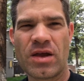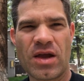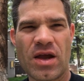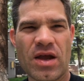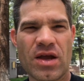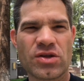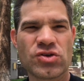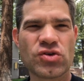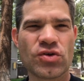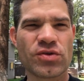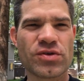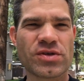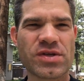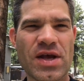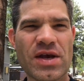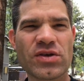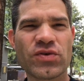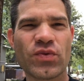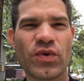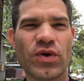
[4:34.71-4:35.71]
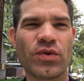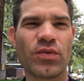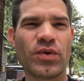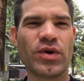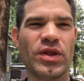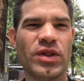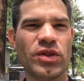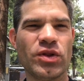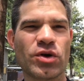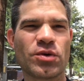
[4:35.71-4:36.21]
And so this last week,
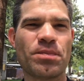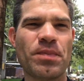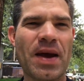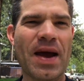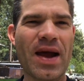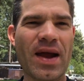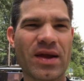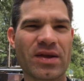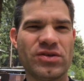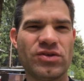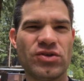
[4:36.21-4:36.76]
we looked back